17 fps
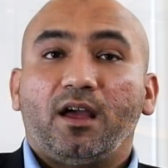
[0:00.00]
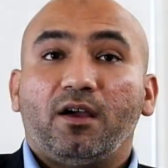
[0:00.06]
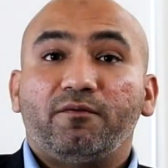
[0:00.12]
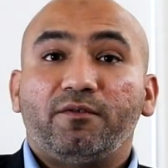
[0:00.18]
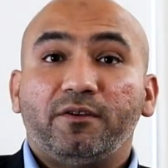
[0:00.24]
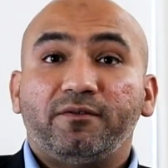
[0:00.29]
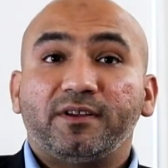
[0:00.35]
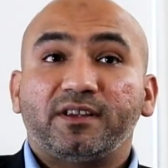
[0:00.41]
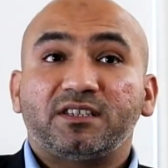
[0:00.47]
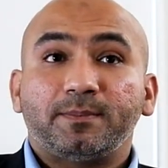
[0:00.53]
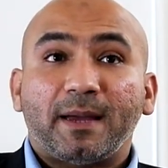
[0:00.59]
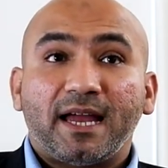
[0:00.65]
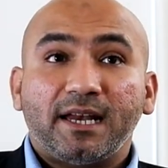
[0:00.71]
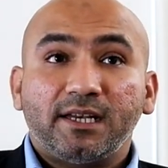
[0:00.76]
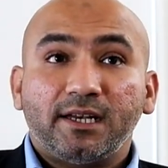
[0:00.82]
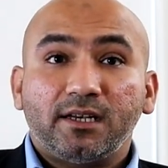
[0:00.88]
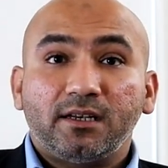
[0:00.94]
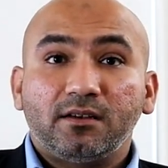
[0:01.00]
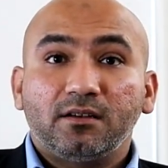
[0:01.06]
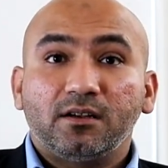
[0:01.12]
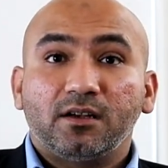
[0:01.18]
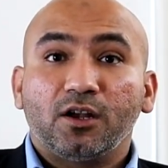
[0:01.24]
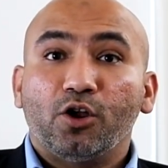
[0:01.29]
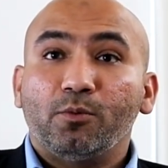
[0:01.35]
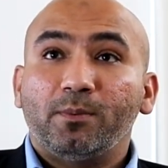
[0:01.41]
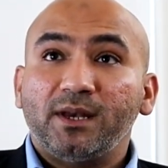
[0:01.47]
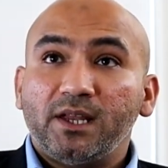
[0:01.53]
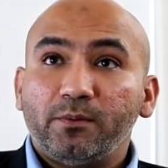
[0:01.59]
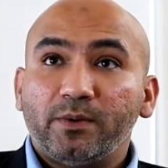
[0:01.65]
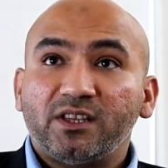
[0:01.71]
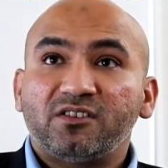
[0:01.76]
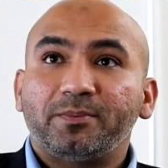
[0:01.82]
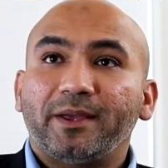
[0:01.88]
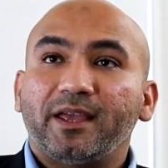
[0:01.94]
We've expanded globally
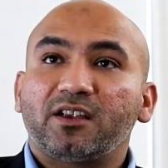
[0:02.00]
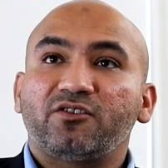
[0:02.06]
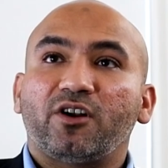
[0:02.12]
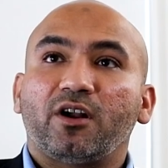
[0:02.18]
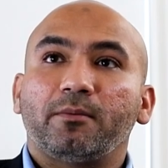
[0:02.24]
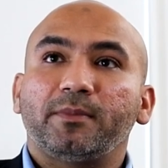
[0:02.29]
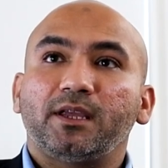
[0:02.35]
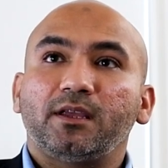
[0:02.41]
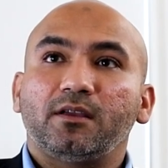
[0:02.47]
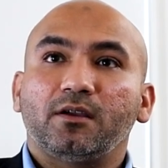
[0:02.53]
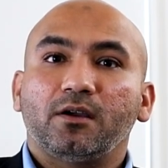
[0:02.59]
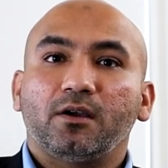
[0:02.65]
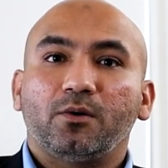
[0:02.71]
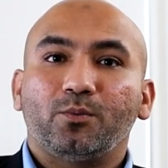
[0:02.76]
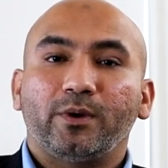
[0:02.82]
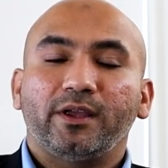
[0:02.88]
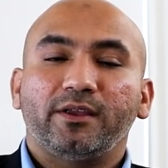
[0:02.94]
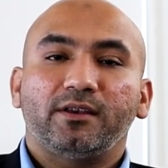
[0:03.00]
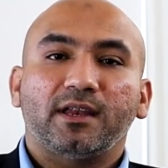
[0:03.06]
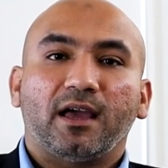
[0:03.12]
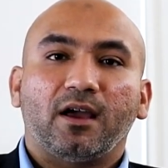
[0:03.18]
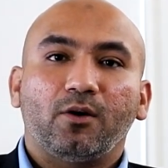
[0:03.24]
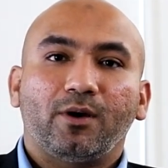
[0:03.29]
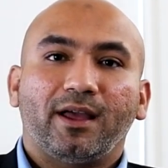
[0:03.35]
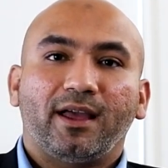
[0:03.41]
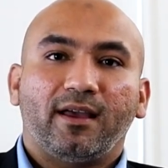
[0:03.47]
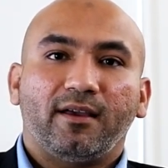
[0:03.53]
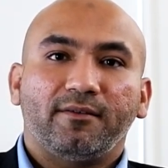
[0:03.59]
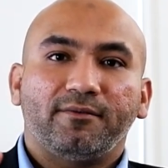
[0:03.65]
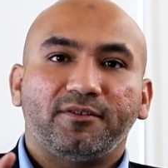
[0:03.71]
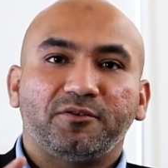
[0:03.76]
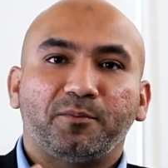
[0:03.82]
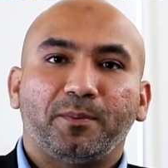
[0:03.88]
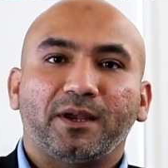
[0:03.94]
with Spectrami. We now have
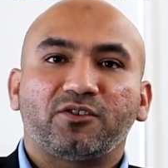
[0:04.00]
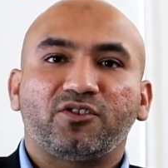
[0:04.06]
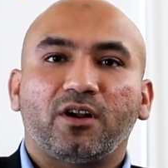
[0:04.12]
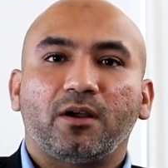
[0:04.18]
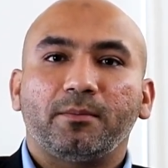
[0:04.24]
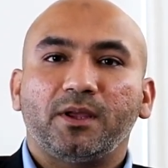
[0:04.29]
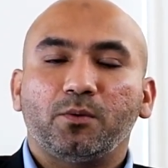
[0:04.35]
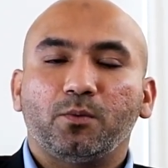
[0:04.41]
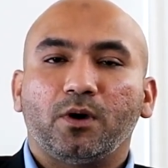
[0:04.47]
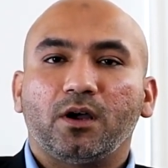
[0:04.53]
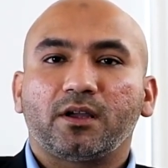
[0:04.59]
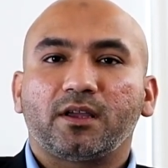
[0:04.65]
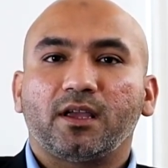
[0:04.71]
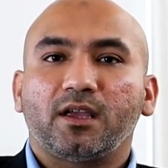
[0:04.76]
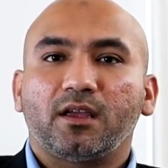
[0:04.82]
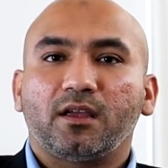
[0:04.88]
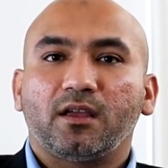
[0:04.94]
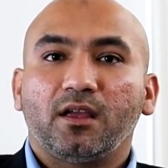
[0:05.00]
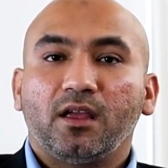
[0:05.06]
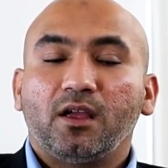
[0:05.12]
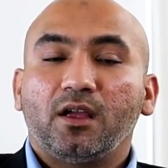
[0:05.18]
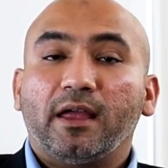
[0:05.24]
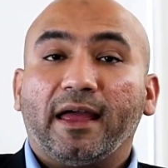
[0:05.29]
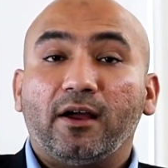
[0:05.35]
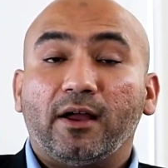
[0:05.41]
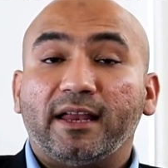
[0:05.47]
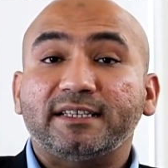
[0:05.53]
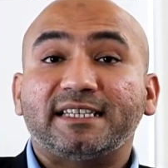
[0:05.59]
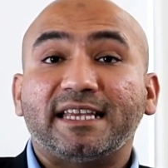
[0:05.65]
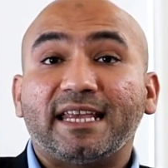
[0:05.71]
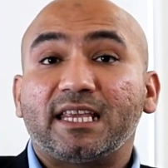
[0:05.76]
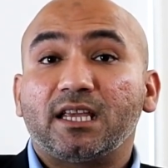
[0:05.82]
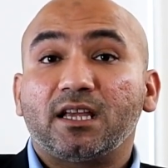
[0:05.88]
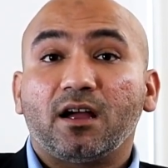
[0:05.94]
Spectrami working and
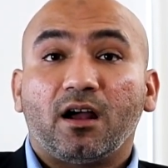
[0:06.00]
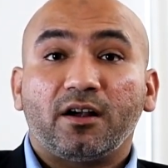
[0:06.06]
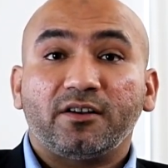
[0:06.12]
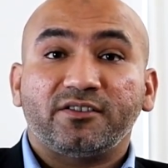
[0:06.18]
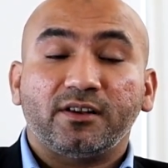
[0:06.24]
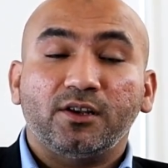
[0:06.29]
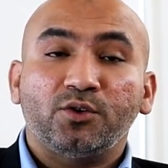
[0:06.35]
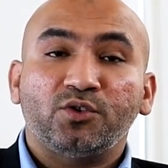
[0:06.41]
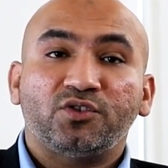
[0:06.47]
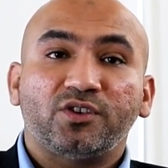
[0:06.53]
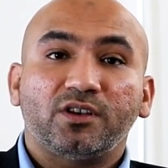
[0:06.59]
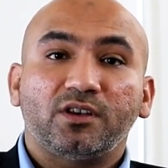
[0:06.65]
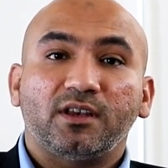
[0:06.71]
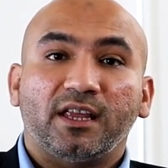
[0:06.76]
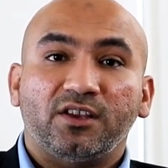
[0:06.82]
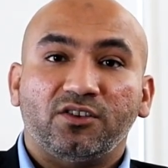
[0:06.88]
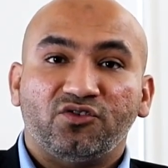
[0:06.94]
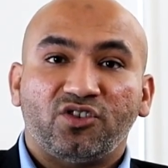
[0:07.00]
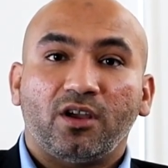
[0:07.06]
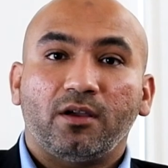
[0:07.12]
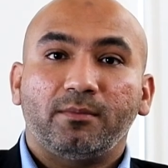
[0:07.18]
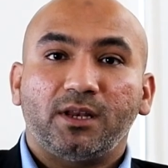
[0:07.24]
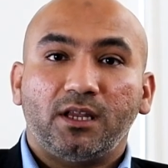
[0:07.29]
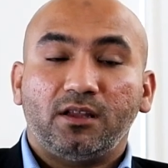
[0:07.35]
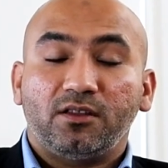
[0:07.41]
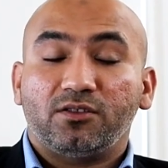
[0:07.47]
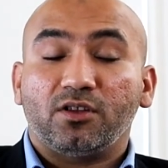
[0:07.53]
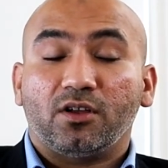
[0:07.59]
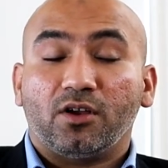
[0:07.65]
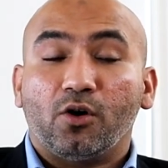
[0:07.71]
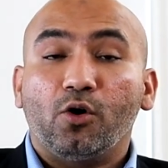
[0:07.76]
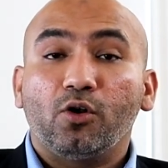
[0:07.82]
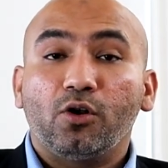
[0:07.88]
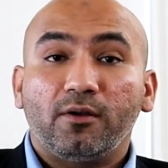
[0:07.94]
taking our solution in Germany, the
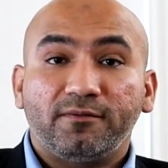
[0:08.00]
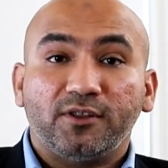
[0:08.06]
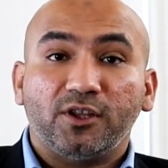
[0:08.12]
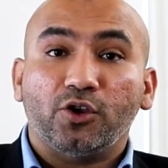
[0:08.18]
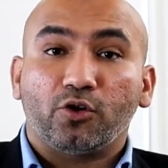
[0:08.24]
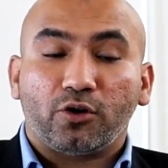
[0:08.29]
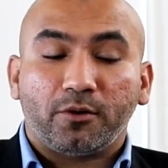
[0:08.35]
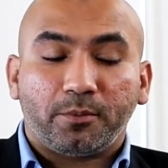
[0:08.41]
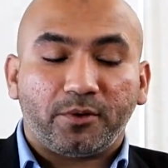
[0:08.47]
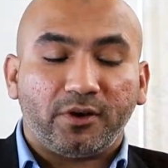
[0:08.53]
whole of the Europe